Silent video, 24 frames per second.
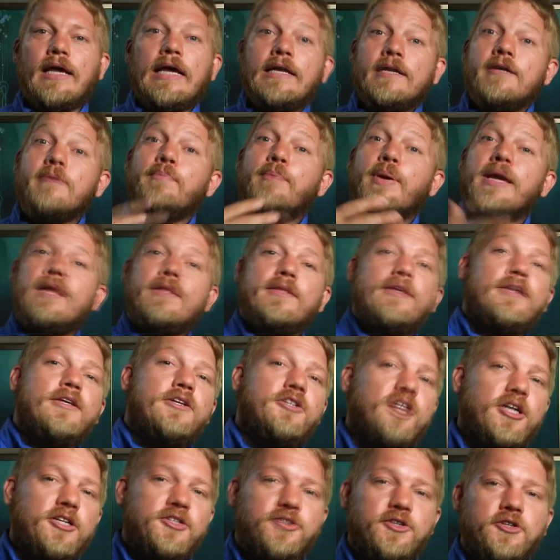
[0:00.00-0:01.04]
Independent
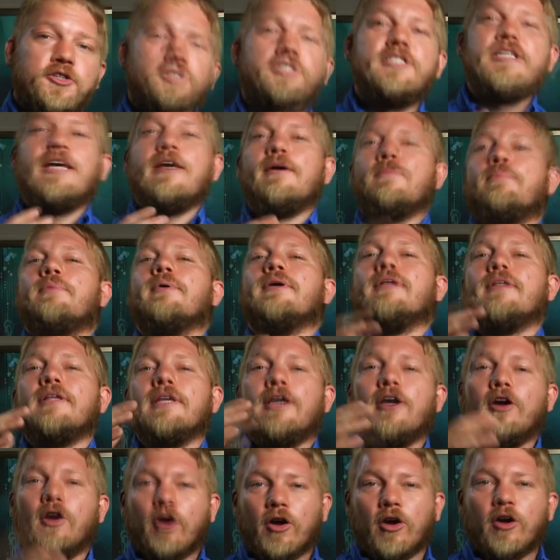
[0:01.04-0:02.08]
adjusters
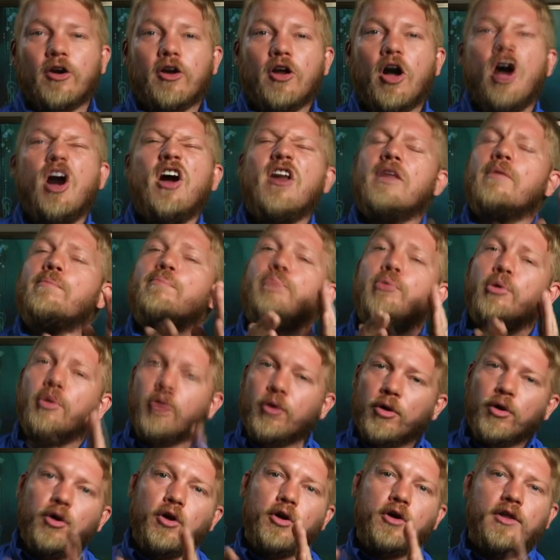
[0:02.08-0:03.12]
typically earn on a
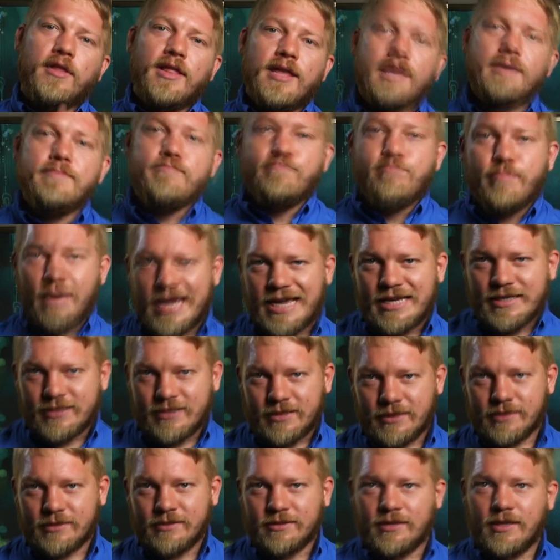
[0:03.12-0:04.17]
per claim
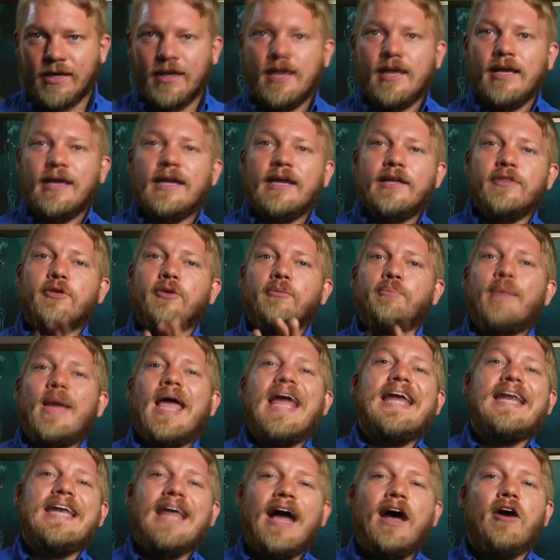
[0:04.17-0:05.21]
basis, and they're
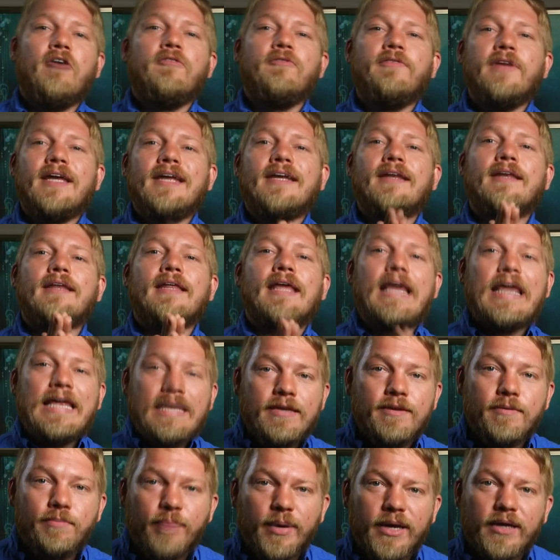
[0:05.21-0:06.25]
paid out via an
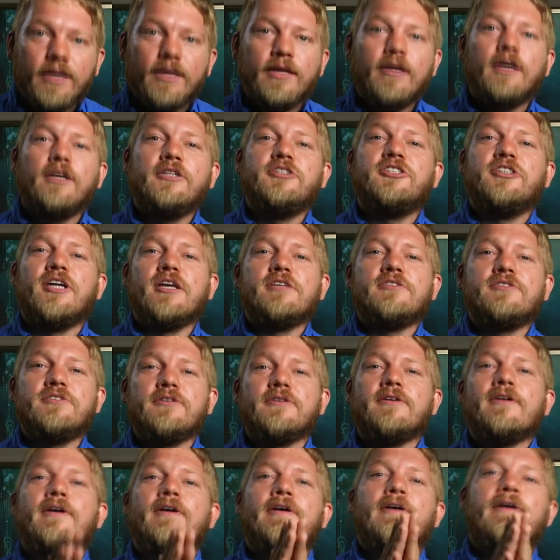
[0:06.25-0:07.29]
independent
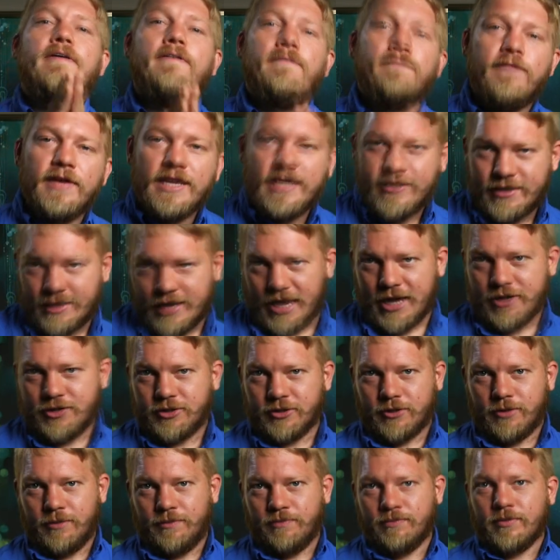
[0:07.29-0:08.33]
adjuster fee
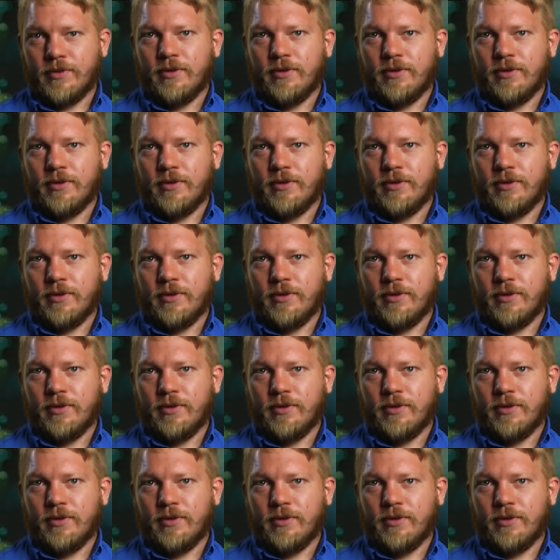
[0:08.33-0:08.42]
schedule.